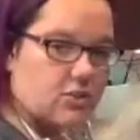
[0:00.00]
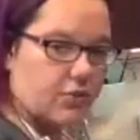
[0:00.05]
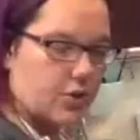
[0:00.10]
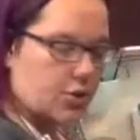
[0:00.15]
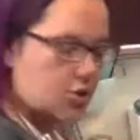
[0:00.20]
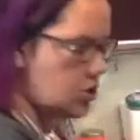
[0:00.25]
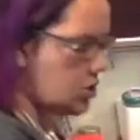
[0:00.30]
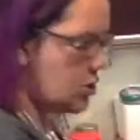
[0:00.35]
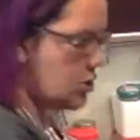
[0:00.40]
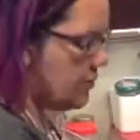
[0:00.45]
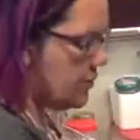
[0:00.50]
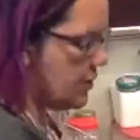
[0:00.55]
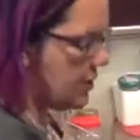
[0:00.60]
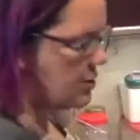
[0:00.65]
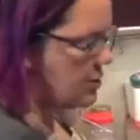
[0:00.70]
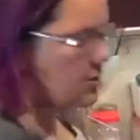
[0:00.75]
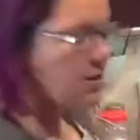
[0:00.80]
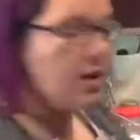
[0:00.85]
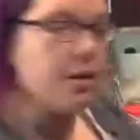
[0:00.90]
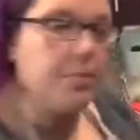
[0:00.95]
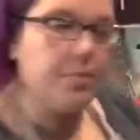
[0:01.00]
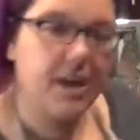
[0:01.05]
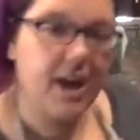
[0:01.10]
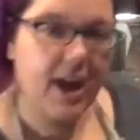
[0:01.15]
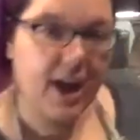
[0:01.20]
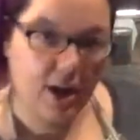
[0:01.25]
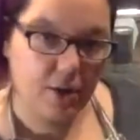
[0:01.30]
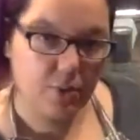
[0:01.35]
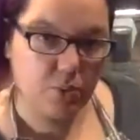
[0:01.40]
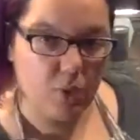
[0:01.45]
version of this, I'm gonna
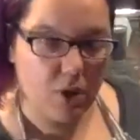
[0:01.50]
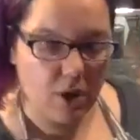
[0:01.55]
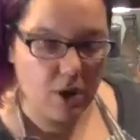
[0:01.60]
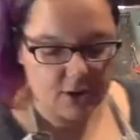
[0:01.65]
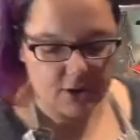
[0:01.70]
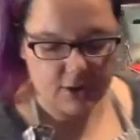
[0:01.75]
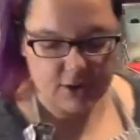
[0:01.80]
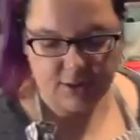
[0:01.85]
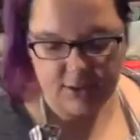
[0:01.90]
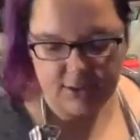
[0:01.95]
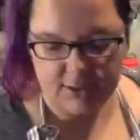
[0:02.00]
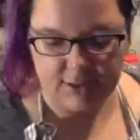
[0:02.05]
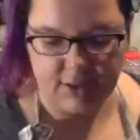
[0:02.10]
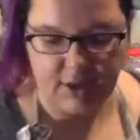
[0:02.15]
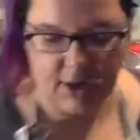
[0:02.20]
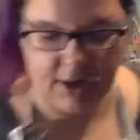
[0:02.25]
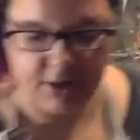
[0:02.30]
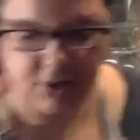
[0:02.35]
add water to this guy